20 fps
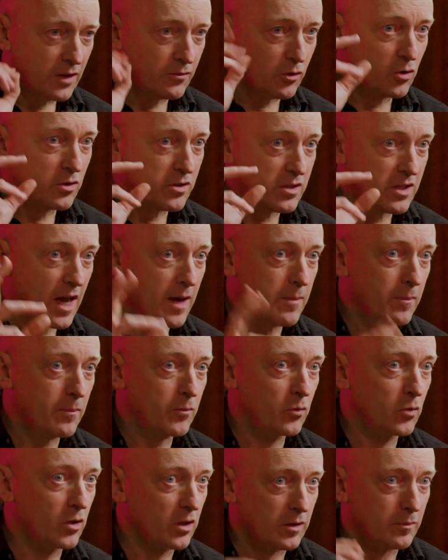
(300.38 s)
Of course, that
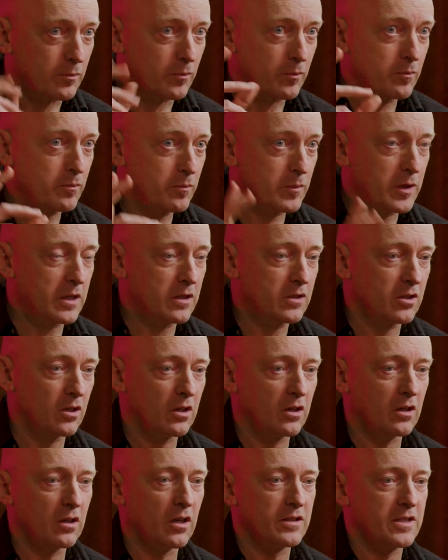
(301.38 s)
really piqued
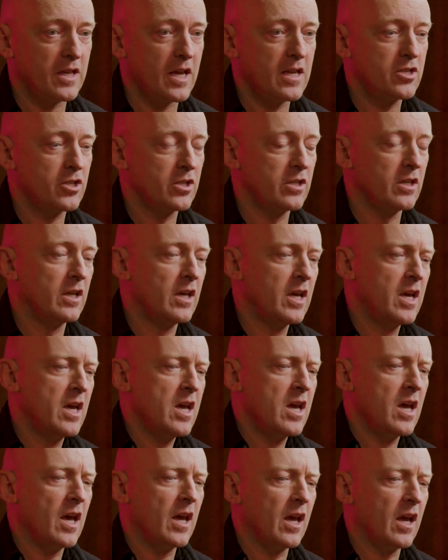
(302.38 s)
our attention,
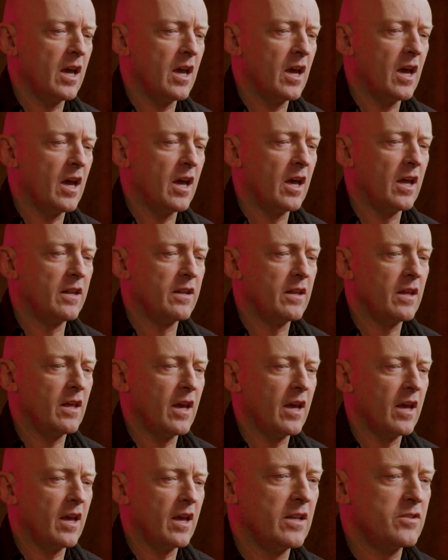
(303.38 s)
and
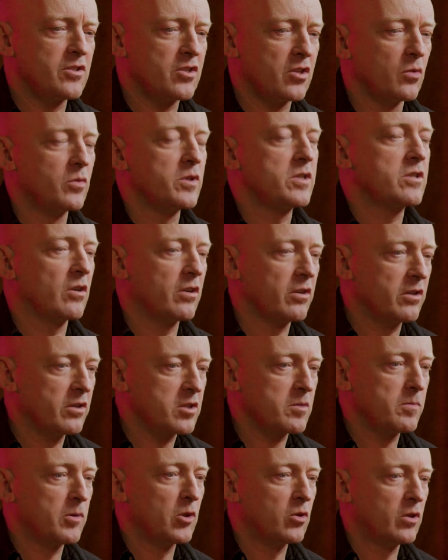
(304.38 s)
so we started to
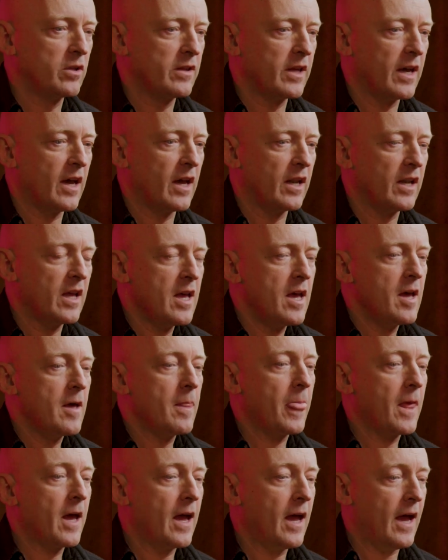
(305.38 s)
explore that.
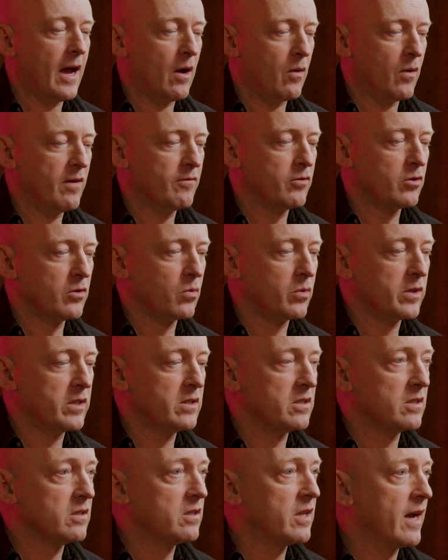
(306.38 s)
However, we
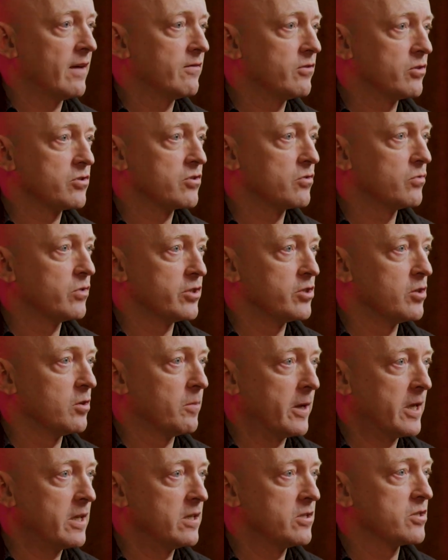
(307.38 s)
did have those original
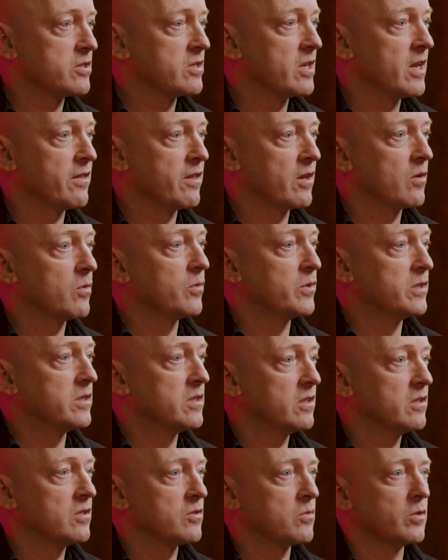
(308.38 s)
pages, and I think what we
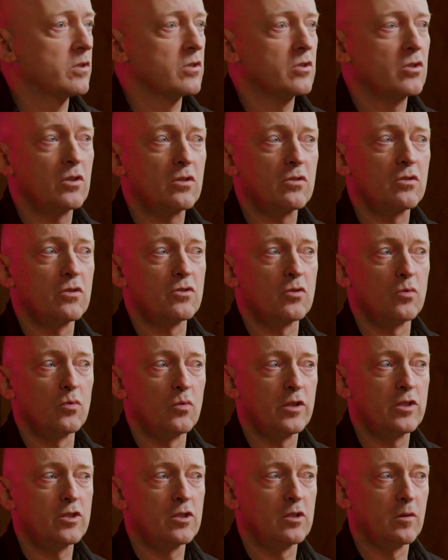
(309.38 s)
did is we took those
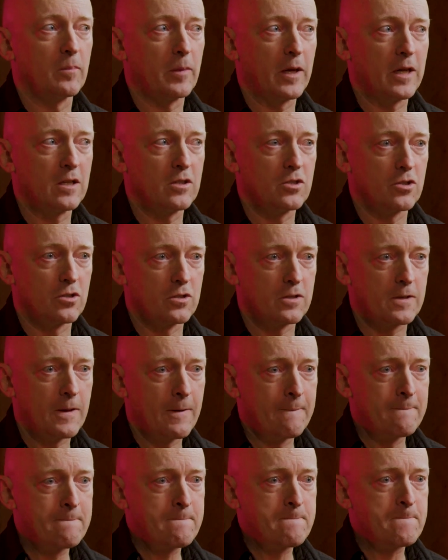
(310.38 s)
original pages
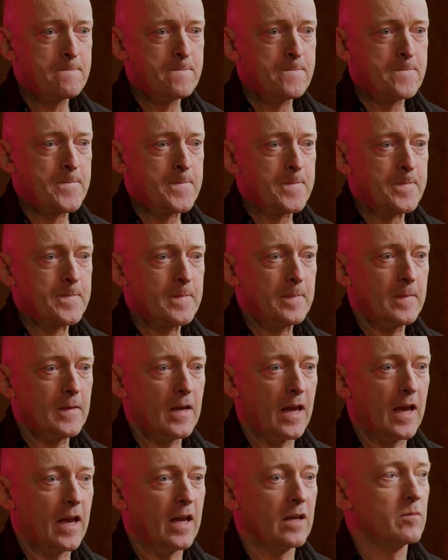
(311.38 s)

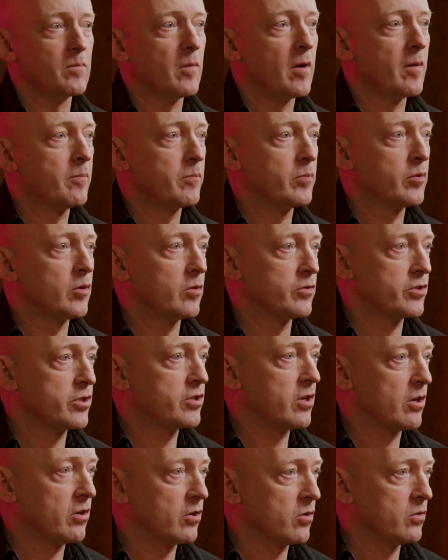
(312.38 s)
and
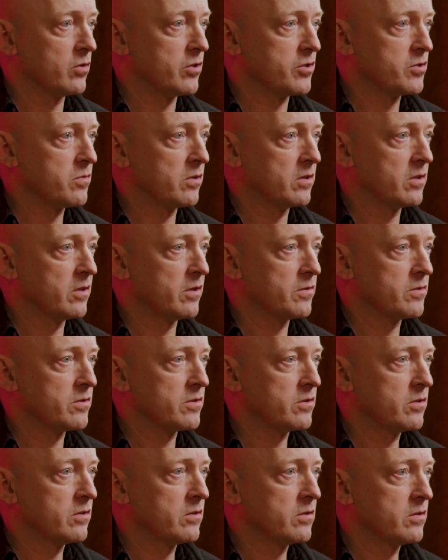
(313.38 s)
approached Dark Horse with
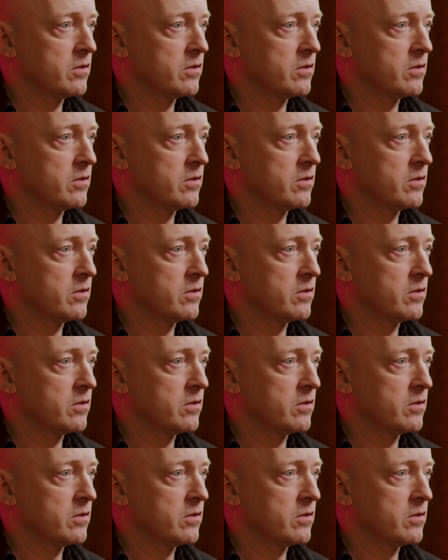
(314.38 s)
those.